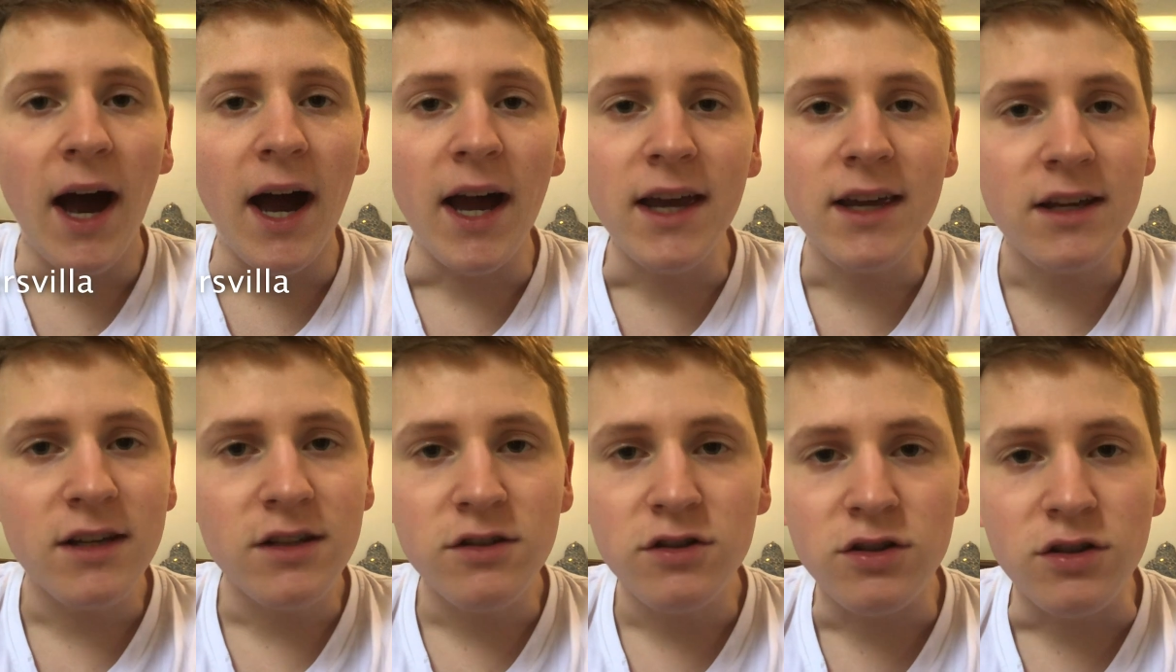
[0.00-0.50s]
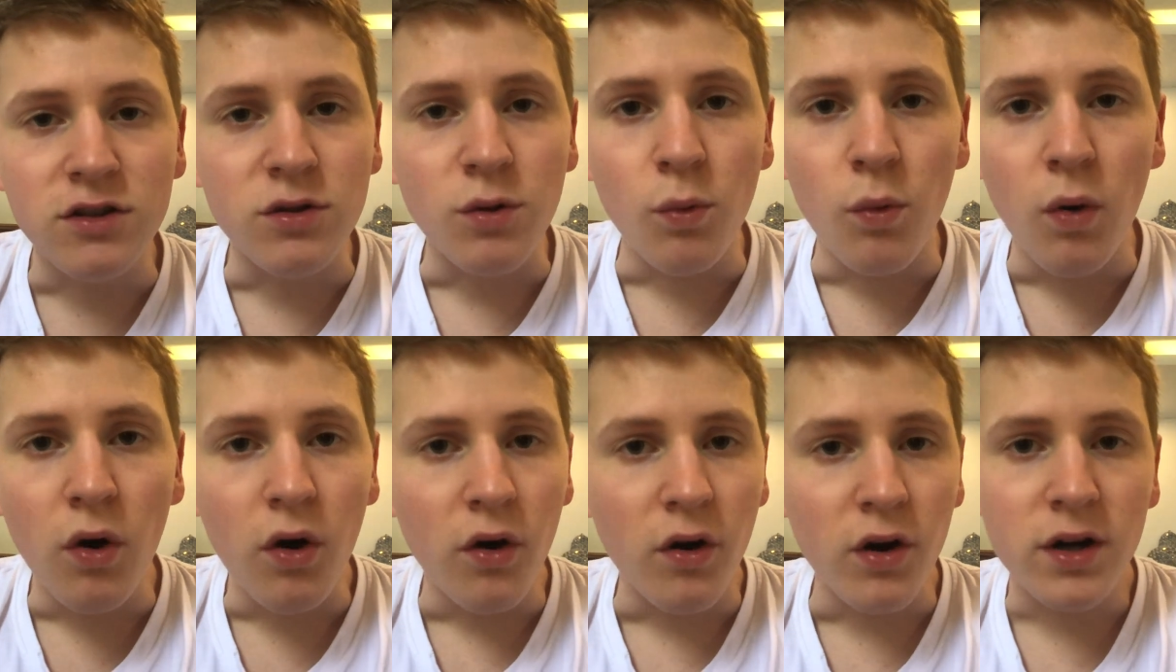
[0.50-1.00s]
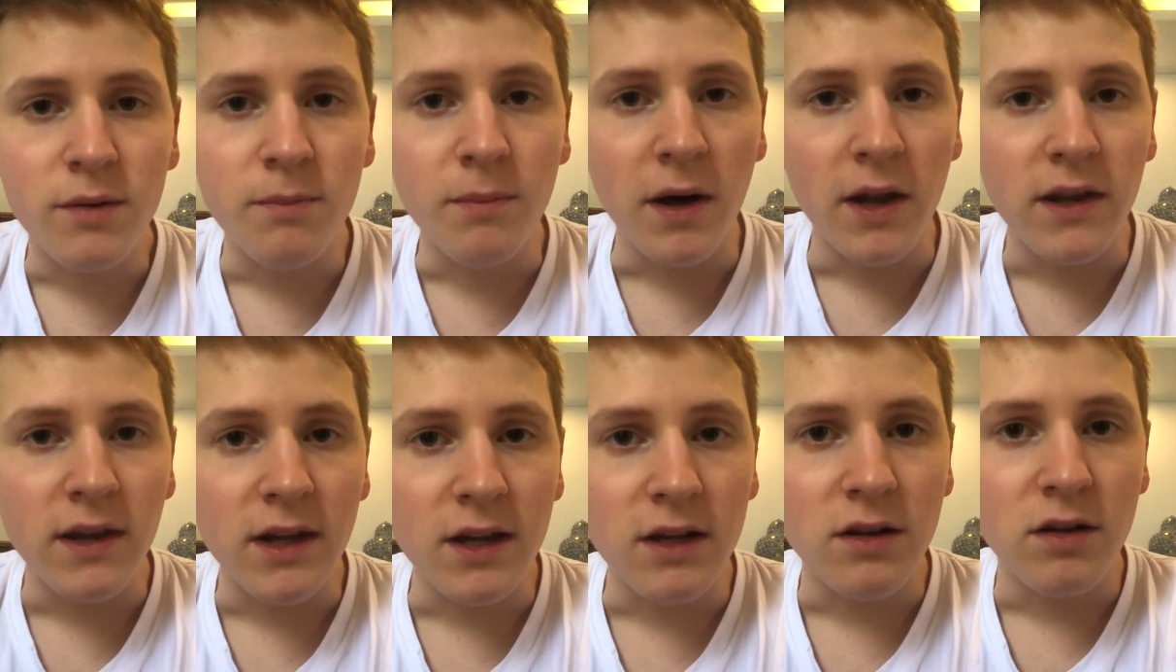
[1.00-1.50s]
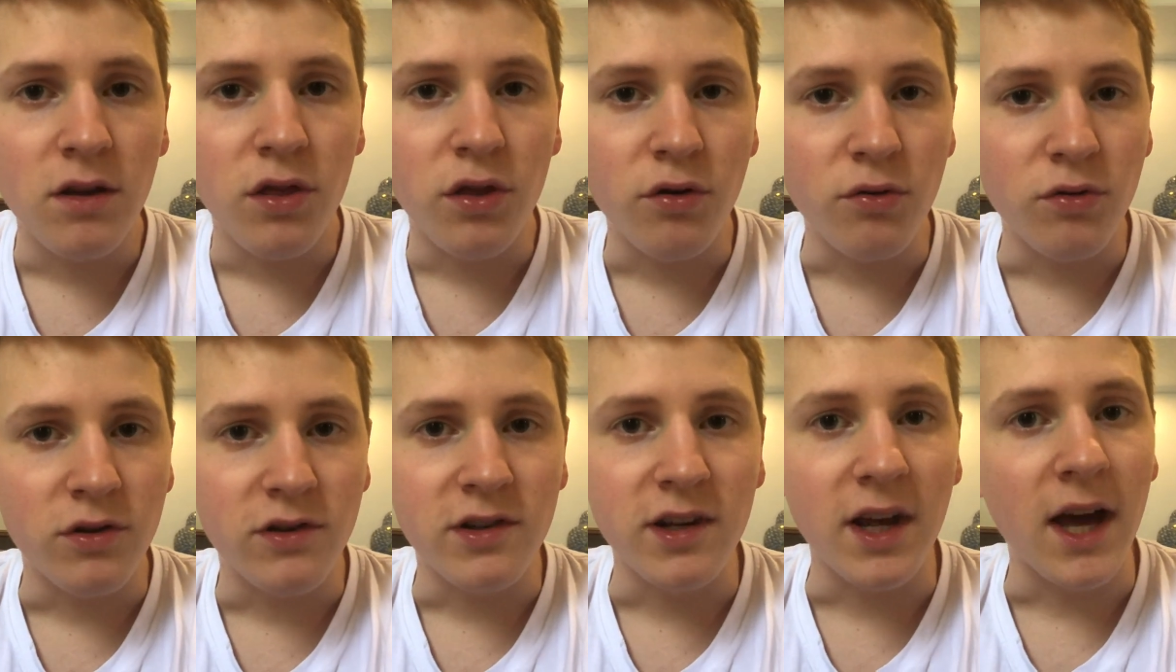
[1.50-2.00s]
I can just work Monday
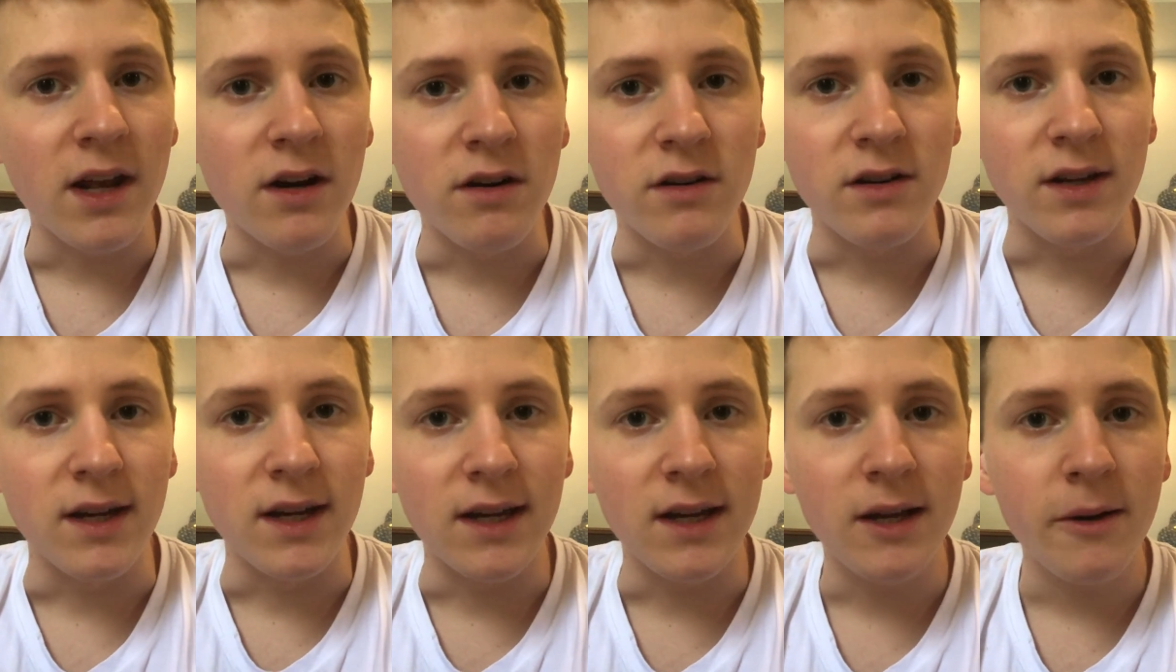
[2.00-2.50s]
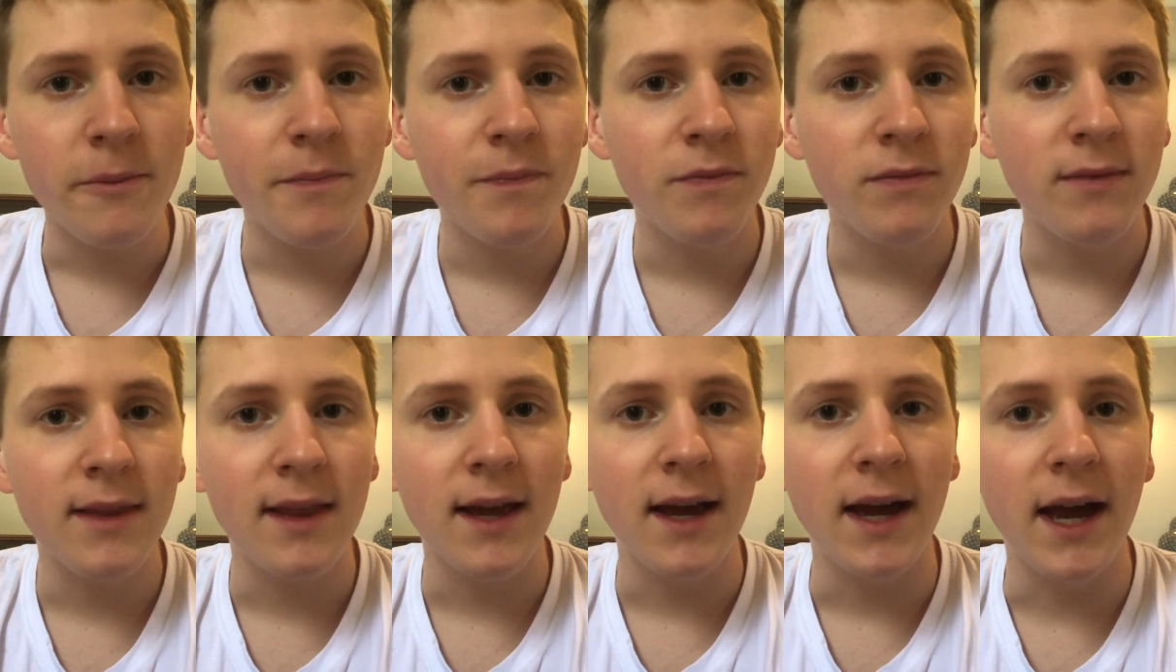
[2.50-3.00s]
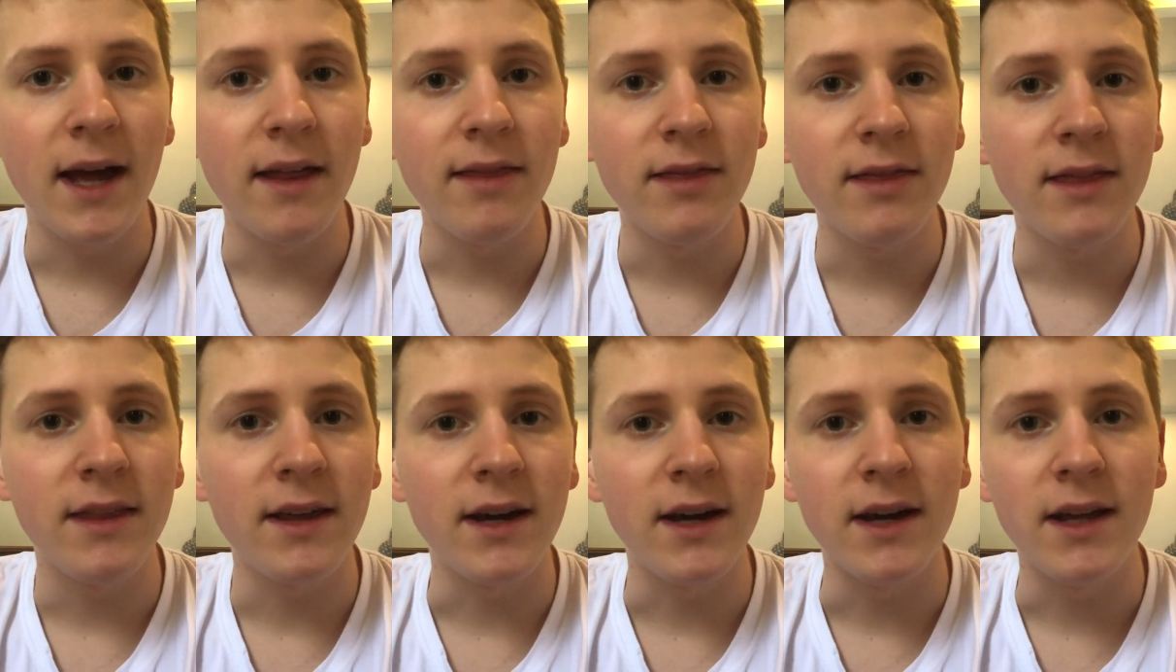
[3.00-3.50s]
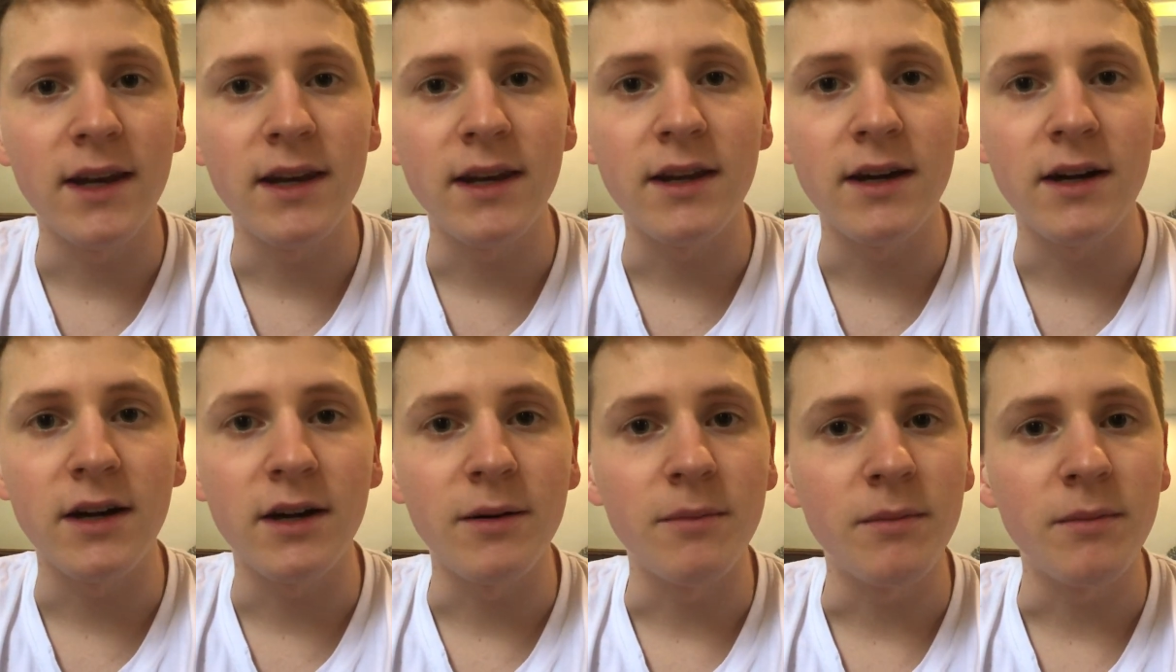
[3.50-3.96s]
through Saturday, and then